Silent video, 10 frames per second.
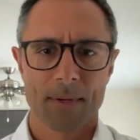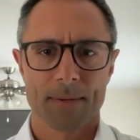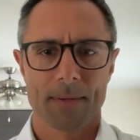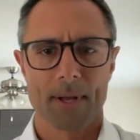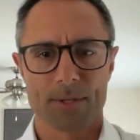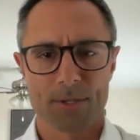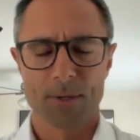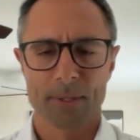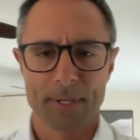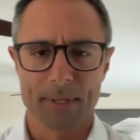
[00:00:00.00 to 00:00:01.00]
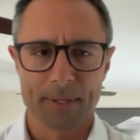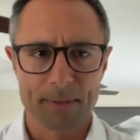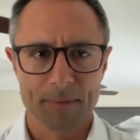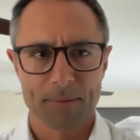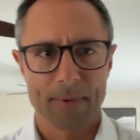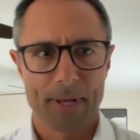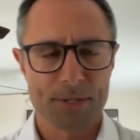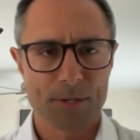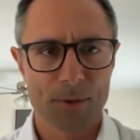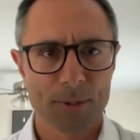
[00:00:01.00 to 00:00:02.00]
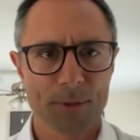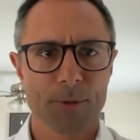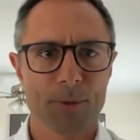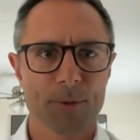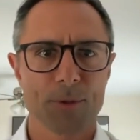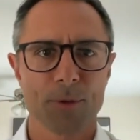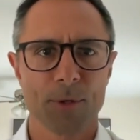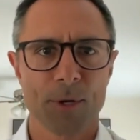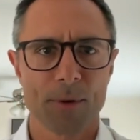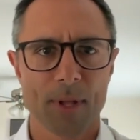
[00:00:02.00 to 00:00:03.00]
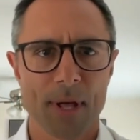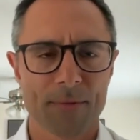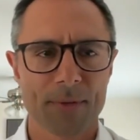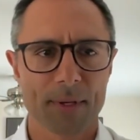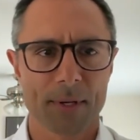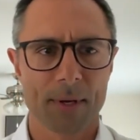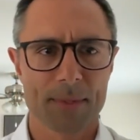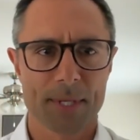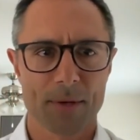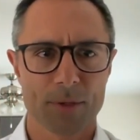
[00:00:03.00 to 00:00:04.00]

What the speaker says: Yeah, certainly. And as Cody alluded to, a lot of it comes down to